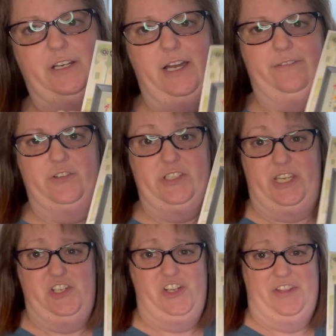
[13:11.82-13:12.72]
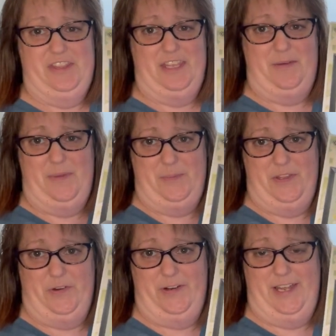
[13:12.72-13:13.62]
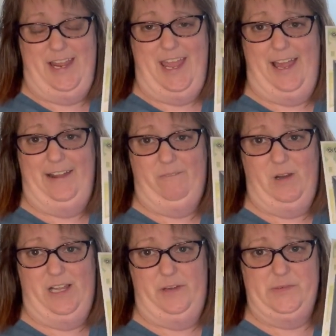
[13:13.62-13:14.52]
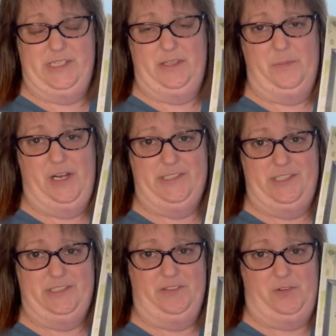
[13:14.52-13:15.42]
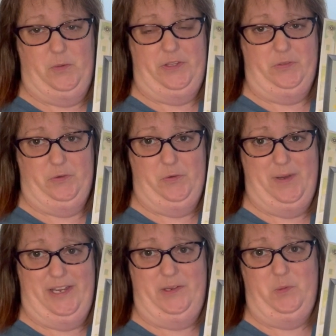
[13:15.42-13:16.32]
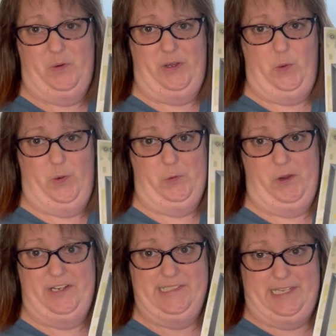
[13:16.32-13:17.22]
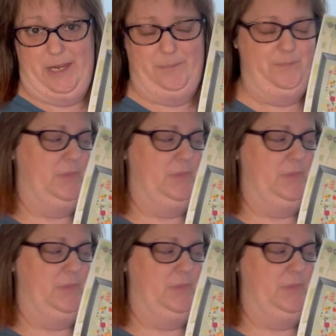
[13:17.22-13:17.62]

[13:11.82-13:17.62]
conversation that my mother and I had while I was in the process of going through my quote unquote great escape.